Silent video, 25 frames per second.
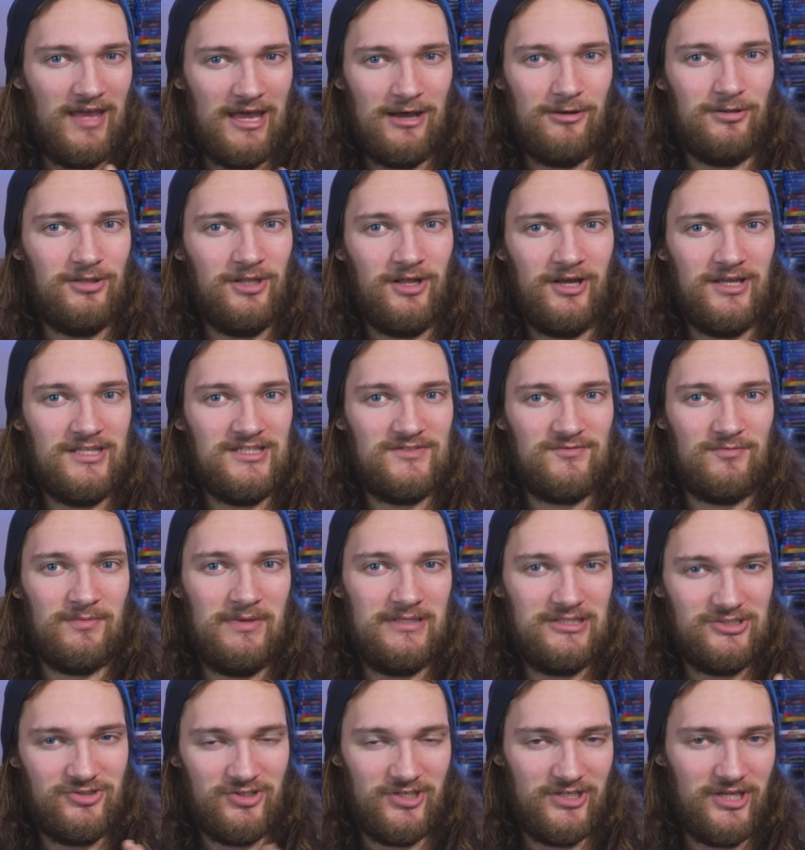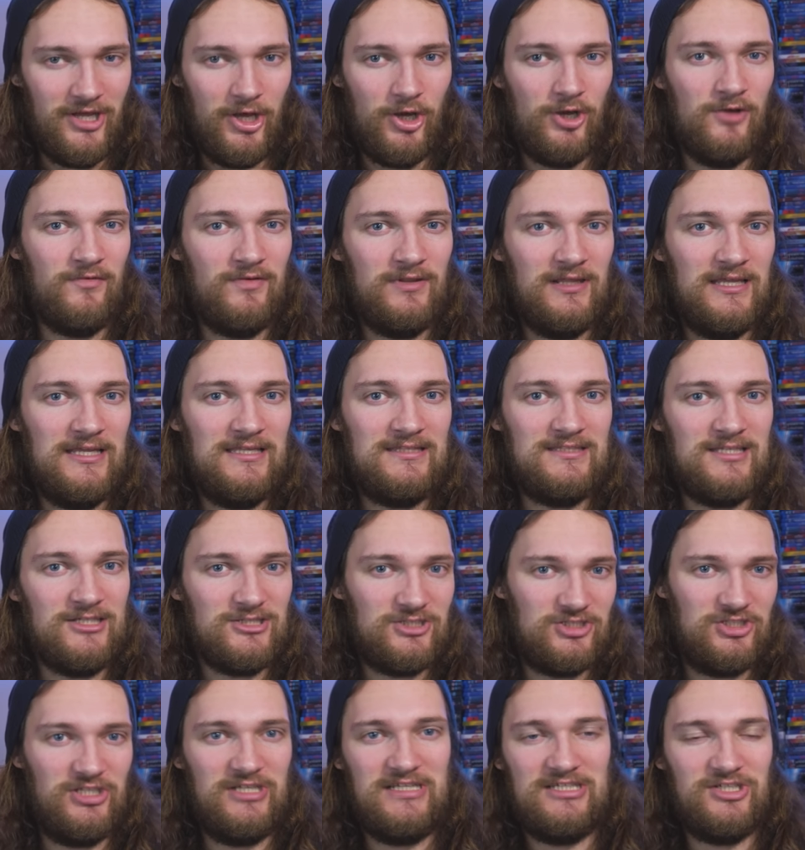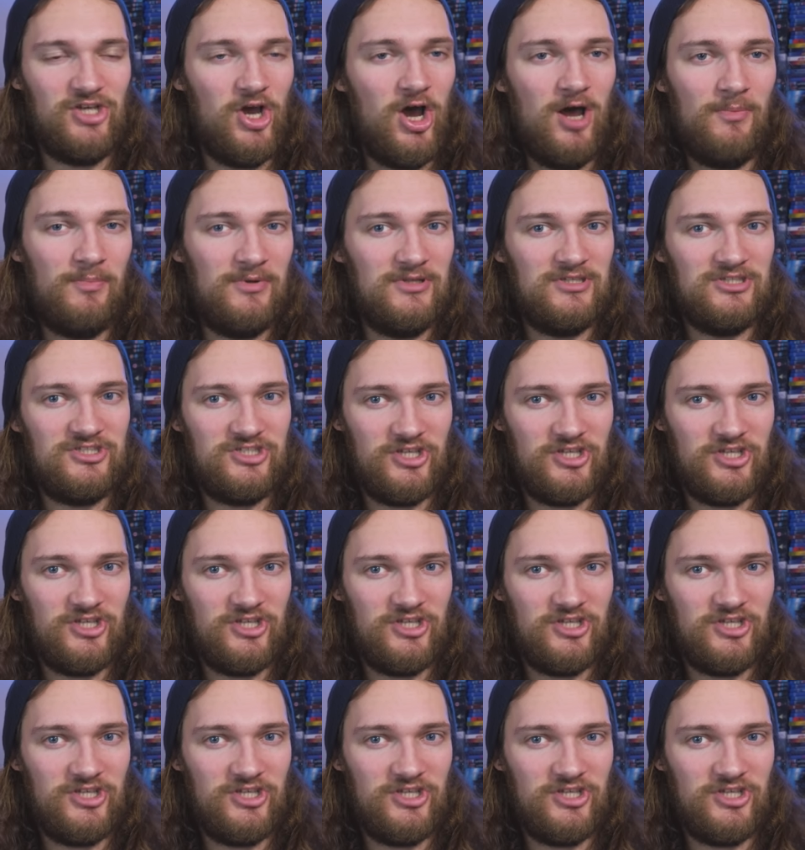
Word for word: outlines from it trying to overly digitally sharpen.